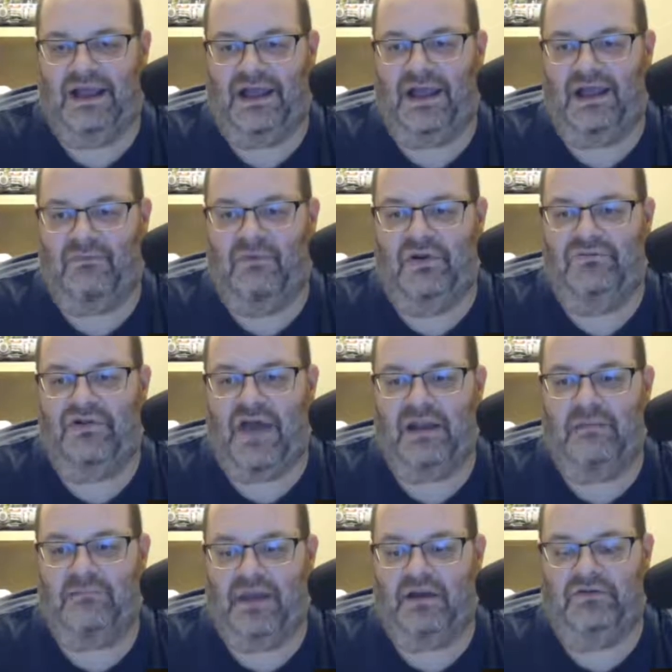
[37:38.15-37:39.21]
I would have had
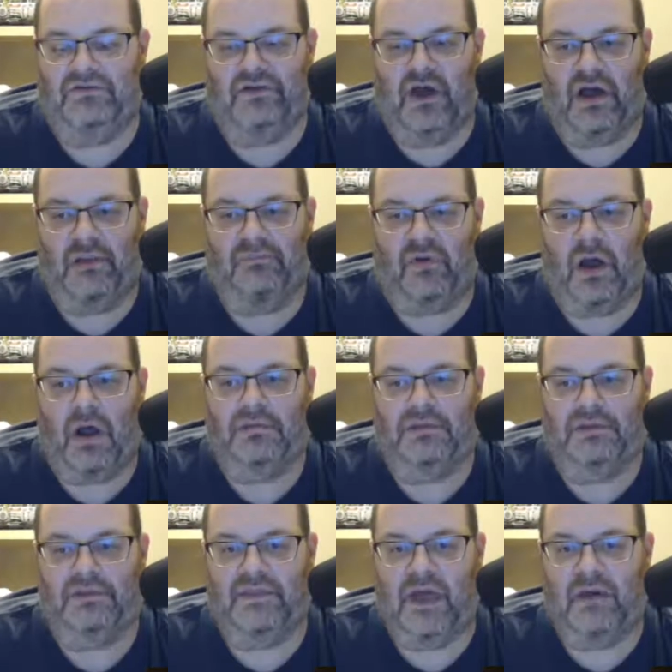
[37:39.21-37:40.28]
a better shot
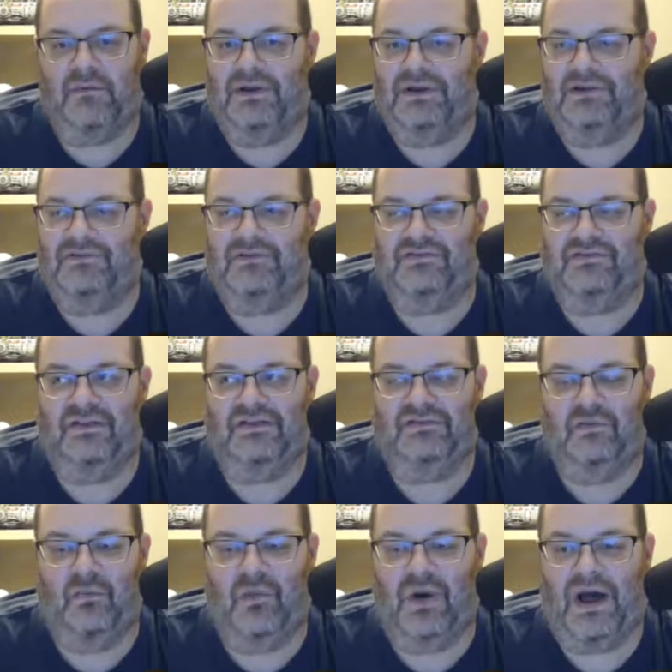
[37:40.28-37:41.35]
probably at that one. It's just such
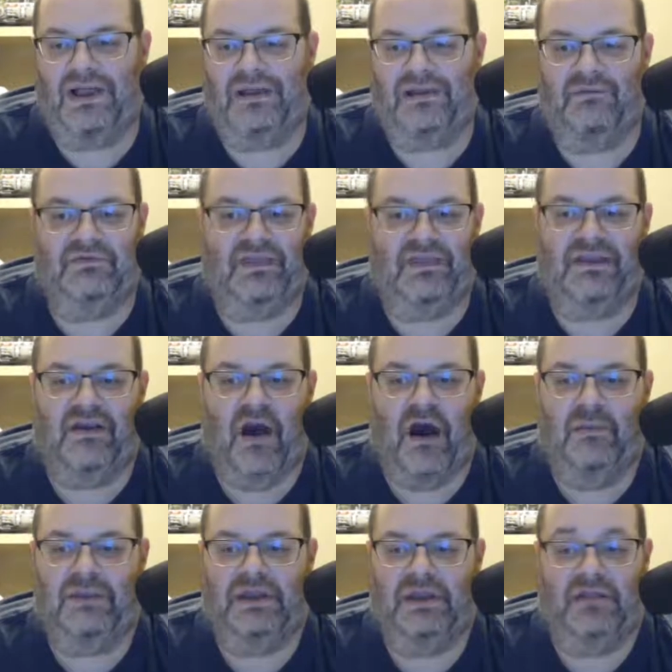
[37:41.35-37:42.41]
a wide. It was like
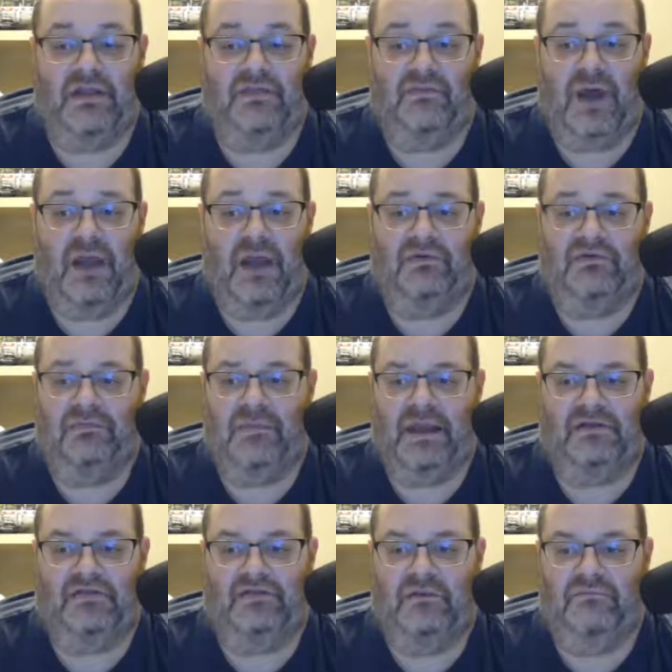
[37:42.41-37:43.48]
comedy, and that's why I
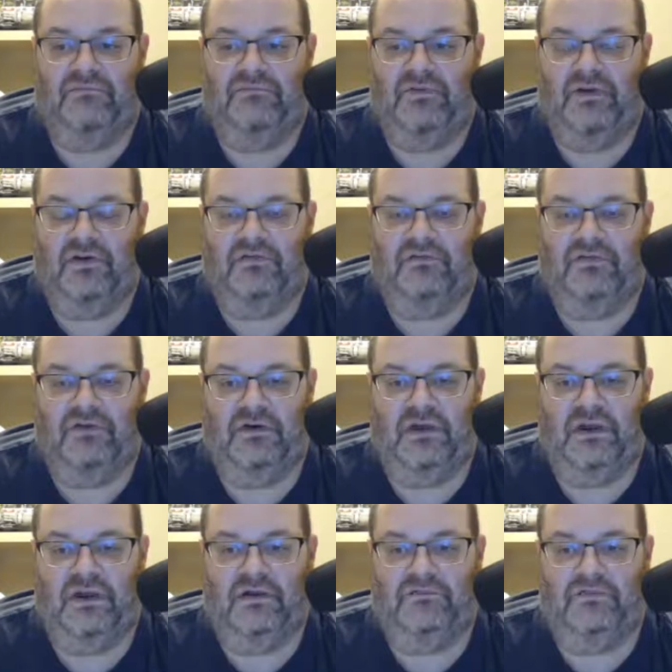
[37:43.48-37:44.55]
respect Jim for
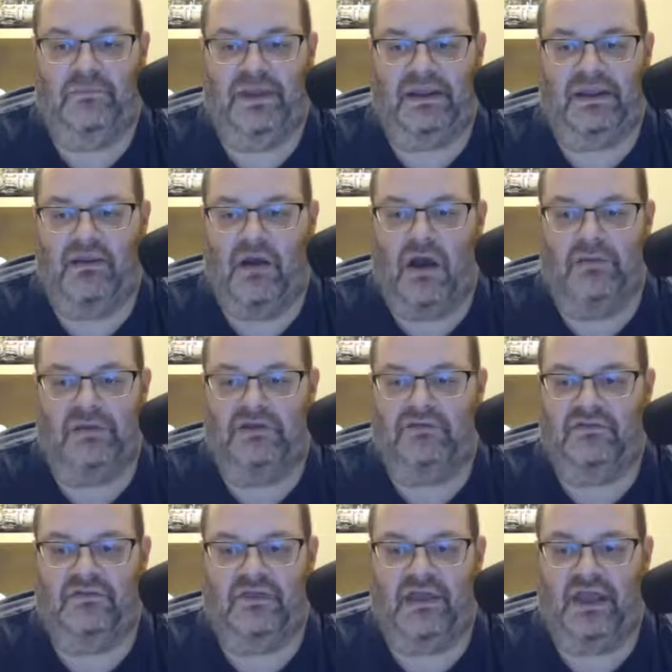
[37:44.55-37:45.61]
picking comedy
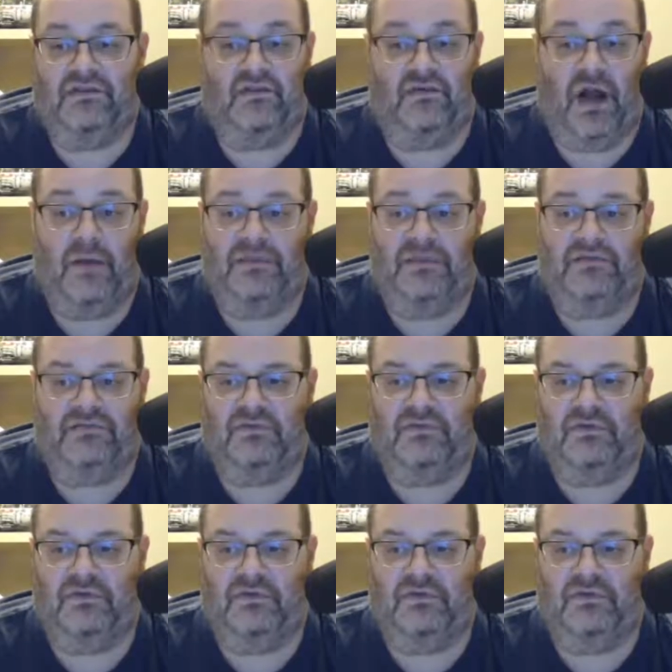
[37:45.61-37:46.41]
and dramas.